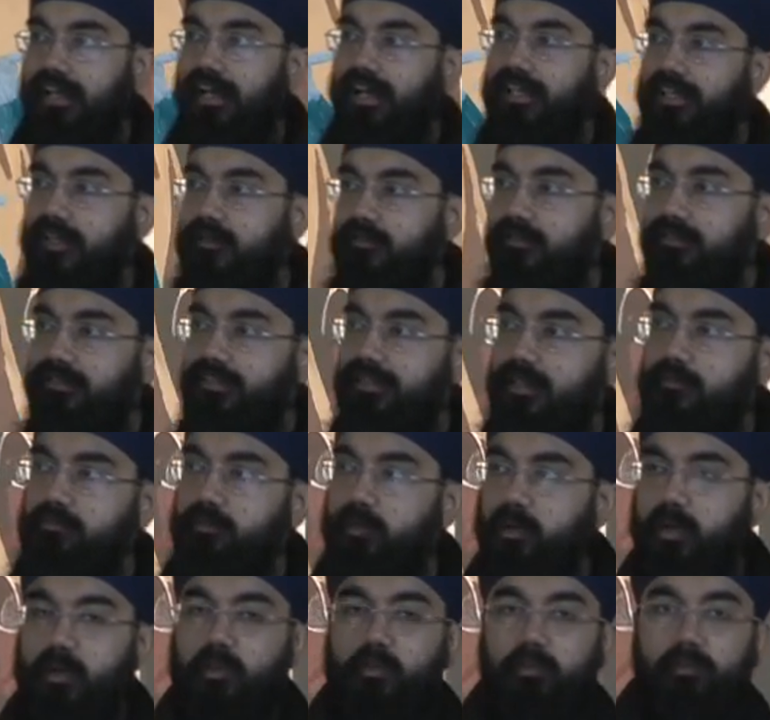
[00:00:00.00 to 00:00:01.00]
and they
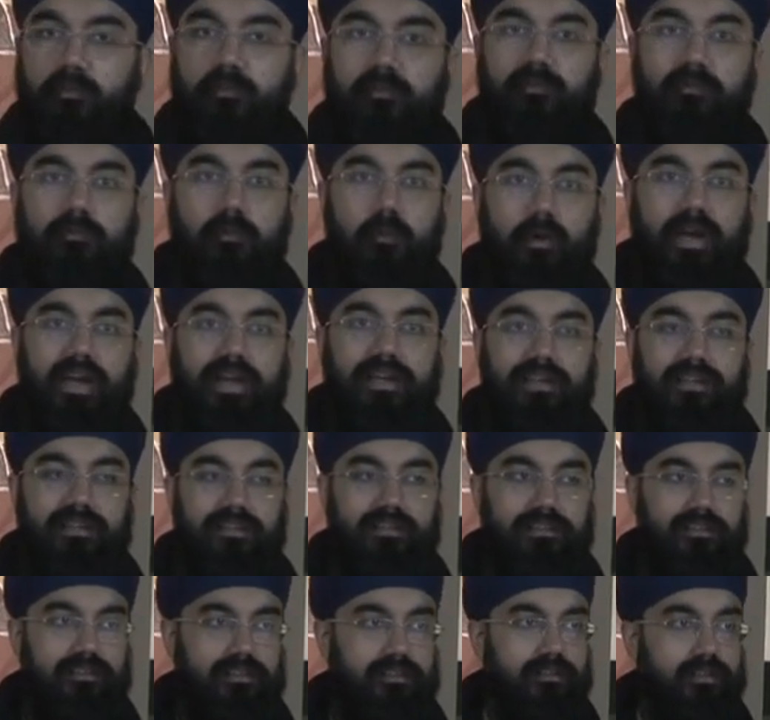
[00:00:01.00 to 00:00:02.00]
put them where
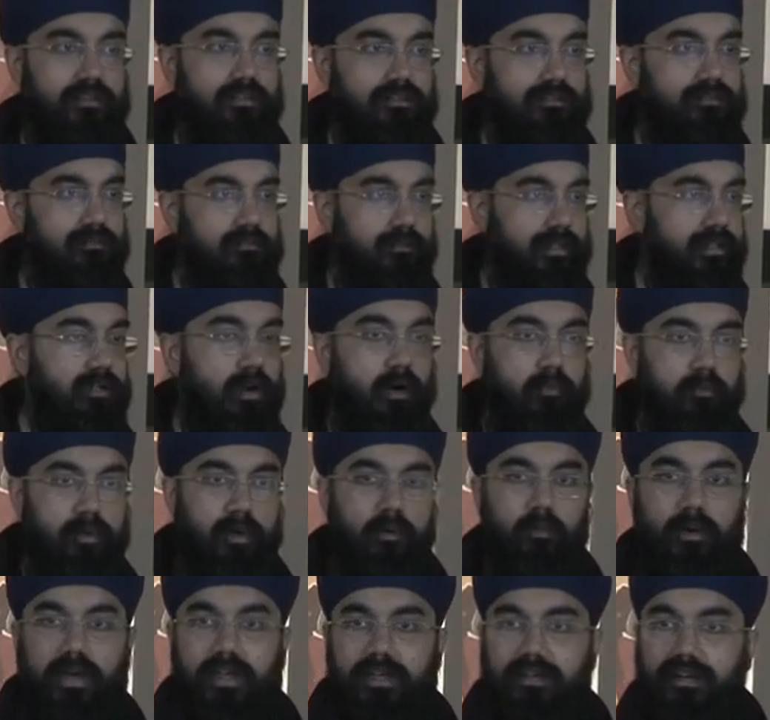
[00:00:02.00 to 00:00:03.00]
they don't put
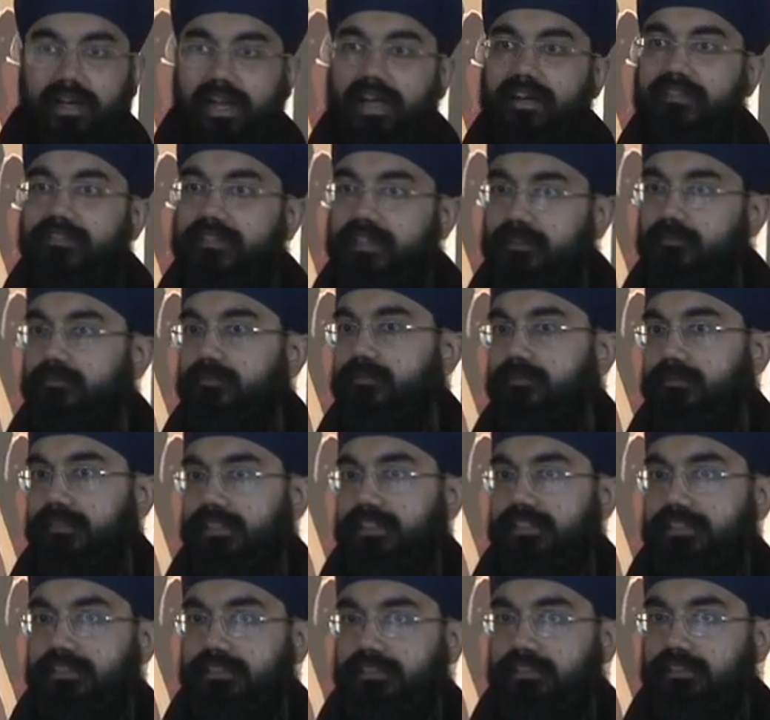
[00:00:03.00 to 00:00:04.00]
them where you left
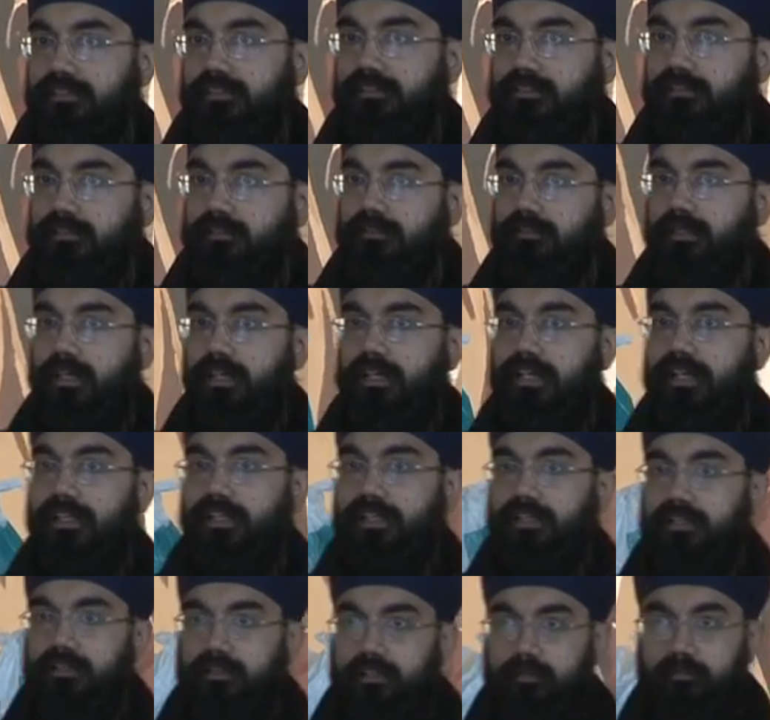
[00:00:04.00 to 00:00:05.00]
them, right? And
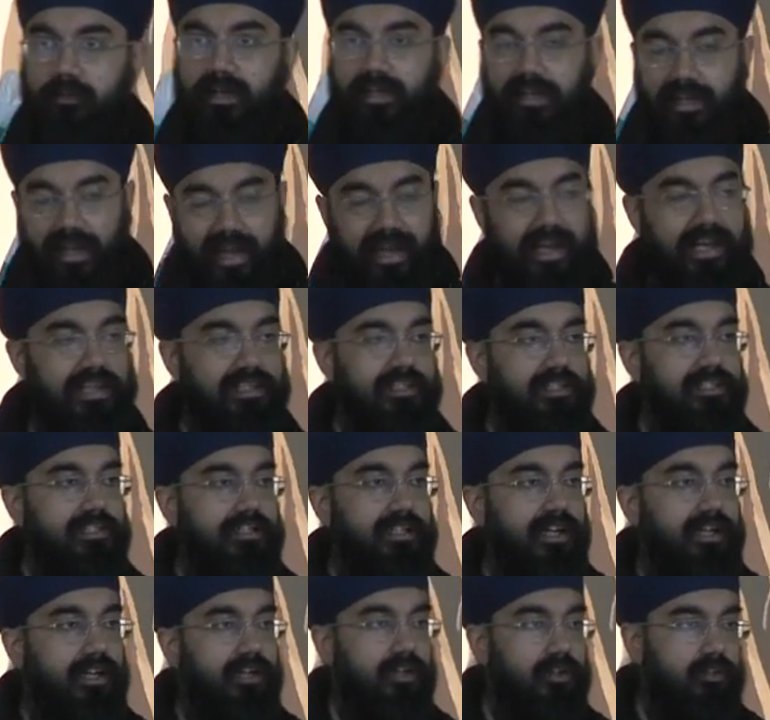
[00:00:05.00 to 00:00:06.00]
then you spend ages
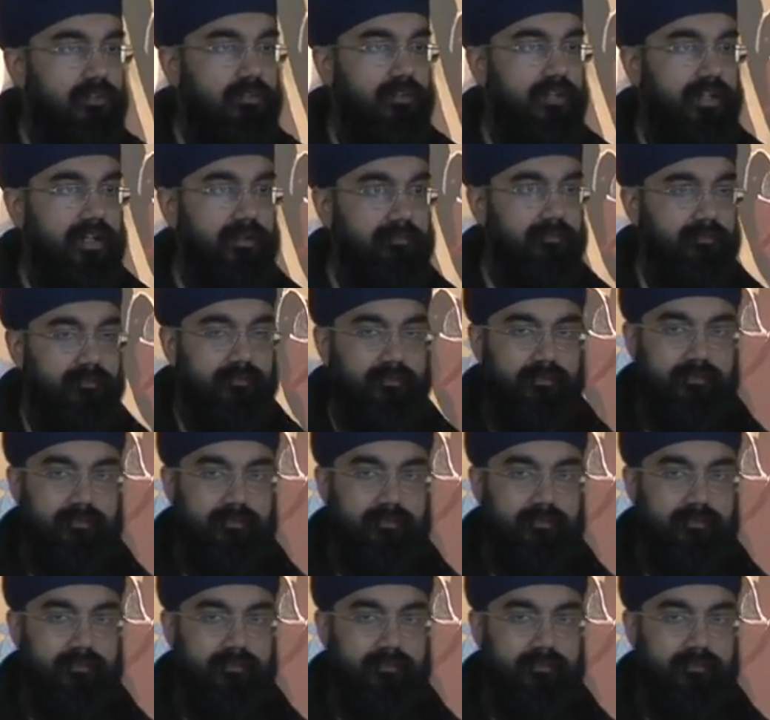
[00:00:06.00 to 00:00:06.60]
trying to look for them.